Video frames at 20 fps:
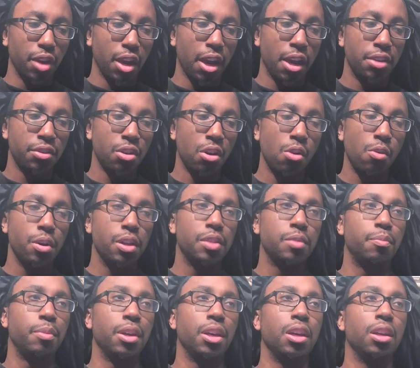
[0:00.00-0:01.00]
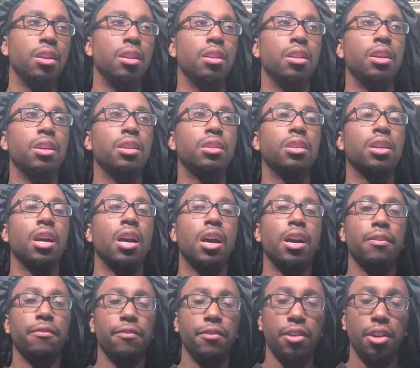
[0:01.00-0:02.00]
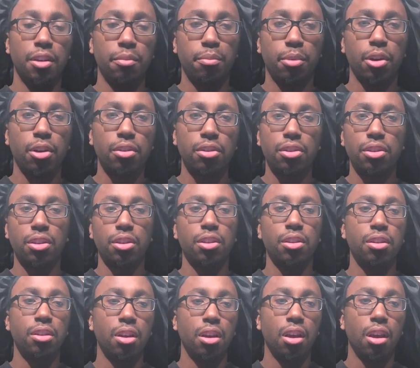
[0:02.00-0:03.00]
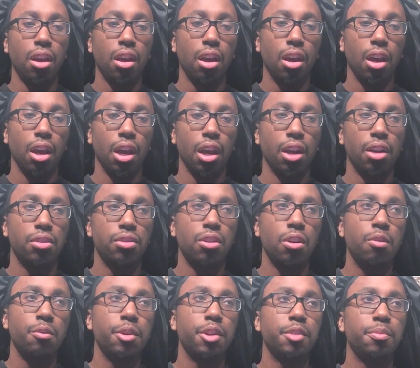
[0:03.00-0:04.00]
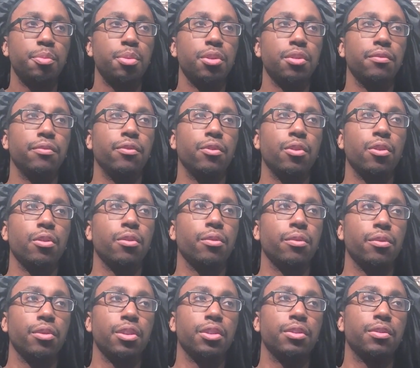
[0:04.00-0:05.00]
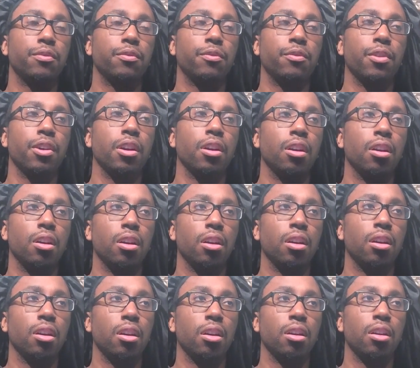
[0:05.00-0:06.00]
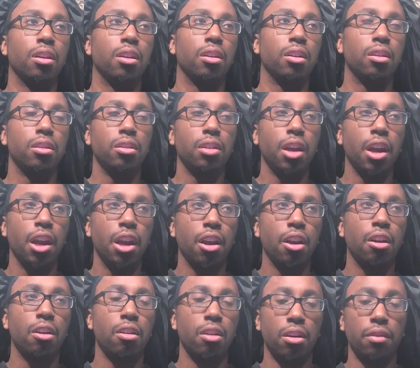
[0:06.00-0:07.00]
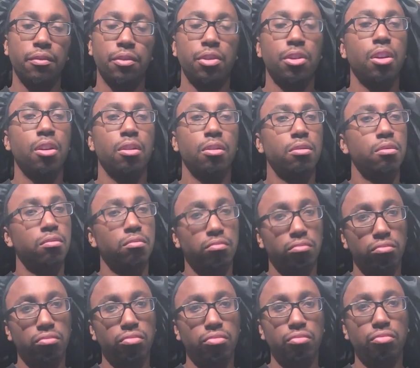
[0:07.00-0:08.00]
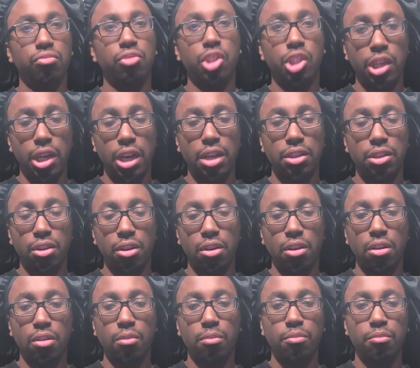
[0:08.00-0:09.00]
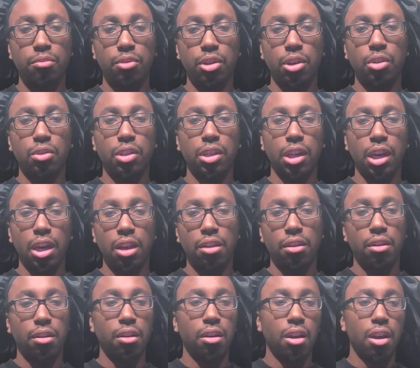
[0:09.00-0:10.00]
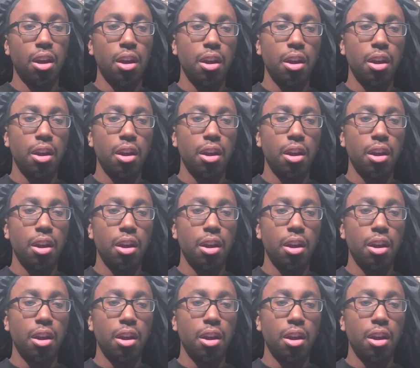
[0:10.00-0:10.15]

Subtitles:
has always been this confident person, and has always put forth this air of, you know, she has it all, you know, together.